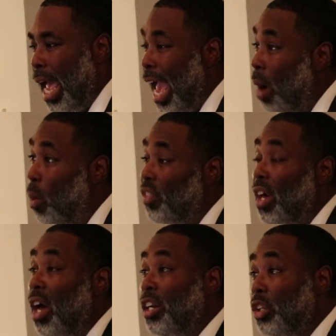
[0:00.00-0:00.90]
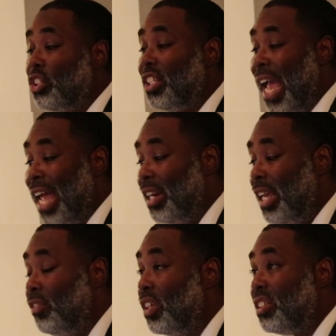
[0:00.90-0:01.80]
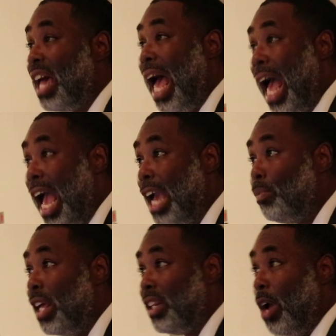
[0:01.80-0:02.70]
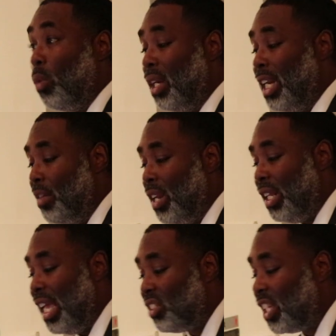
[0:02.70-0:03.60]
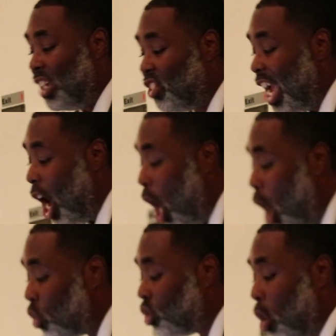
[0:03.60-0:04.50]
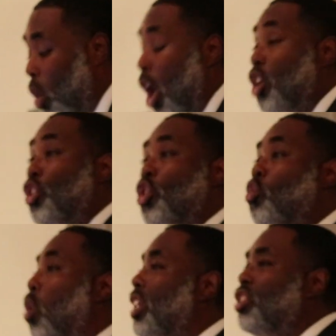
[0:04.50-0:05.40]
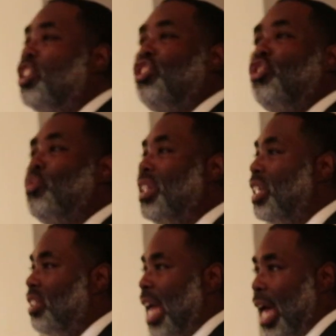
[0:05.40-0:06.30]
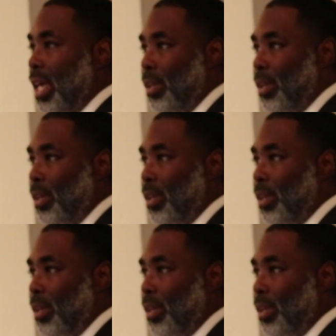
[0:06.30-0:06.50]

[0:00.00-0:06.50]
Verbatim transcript: And with understanding the time that they were living in, it says they also knew what to do in this time.